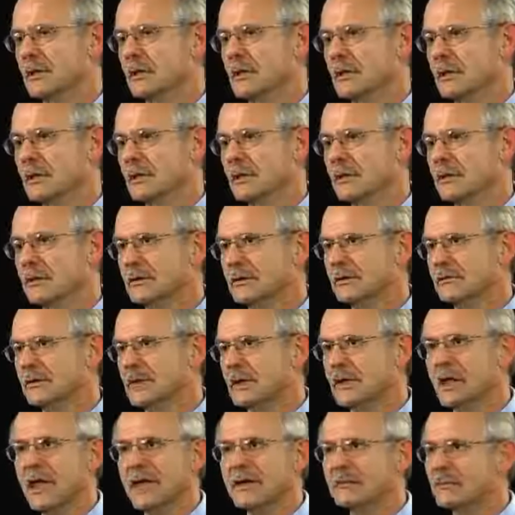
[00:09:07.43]

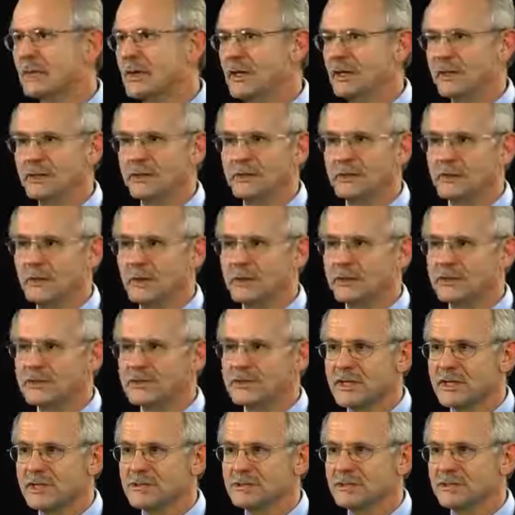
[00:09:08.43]
They like being in an
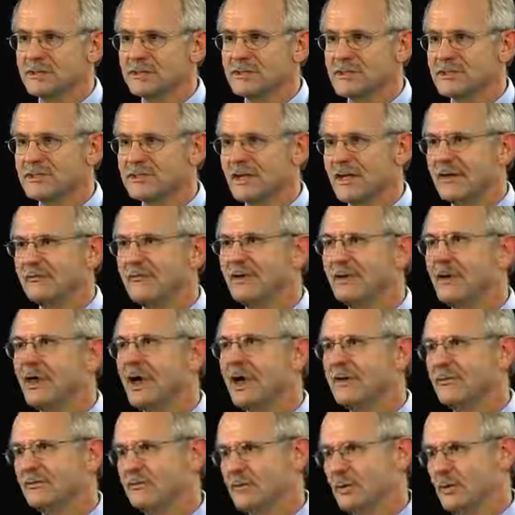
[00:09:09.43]
organization that doesn't have a
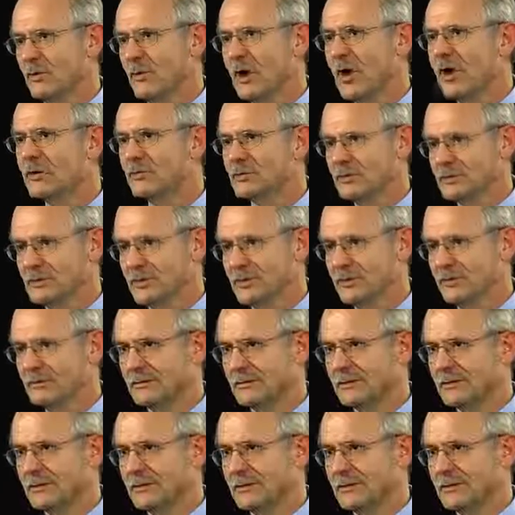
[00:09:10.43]
lot of bureaucracy.